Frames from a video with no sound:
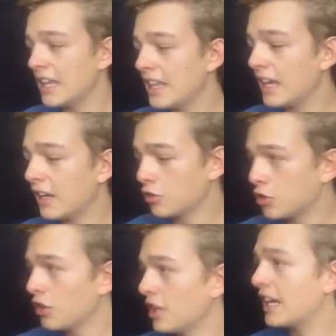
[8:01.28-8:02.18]
they
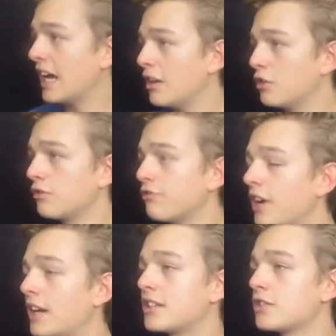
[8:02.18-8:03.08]
surely can do
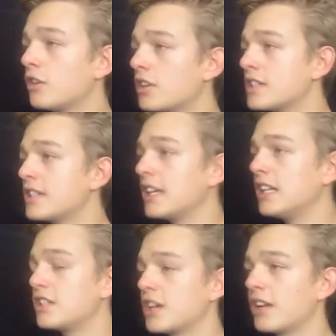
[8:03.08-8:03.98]
fine as long as they're
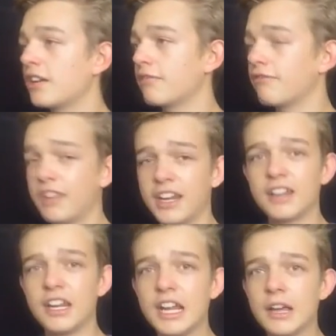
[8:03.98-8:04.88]
each getting fed
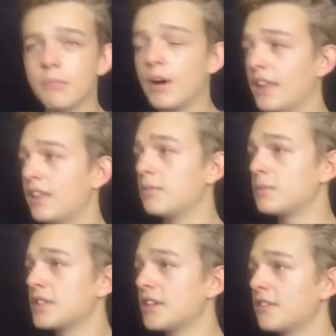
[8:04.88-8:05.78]
by
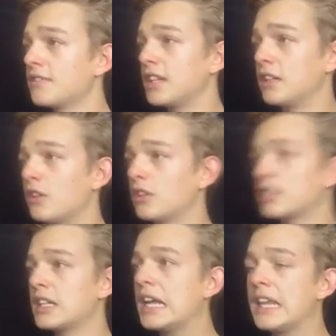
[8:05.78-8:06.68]
themselves and not
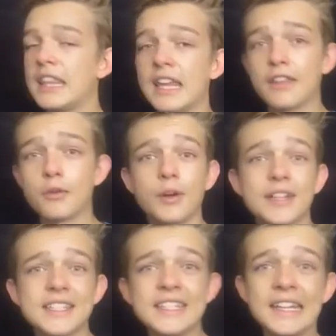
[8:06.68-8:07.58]
the other one
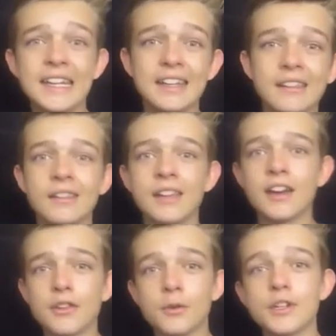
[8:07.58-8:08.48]
stealing the
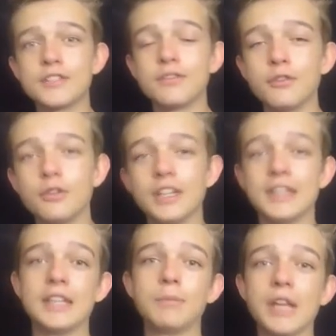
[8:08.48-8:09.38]
other one's food and
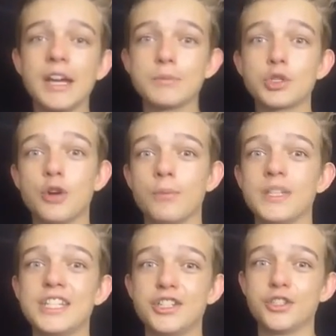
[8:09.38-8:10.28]
there becomes
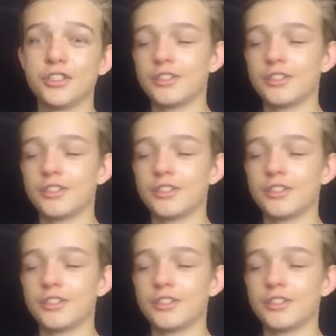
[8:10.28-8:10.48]
competition.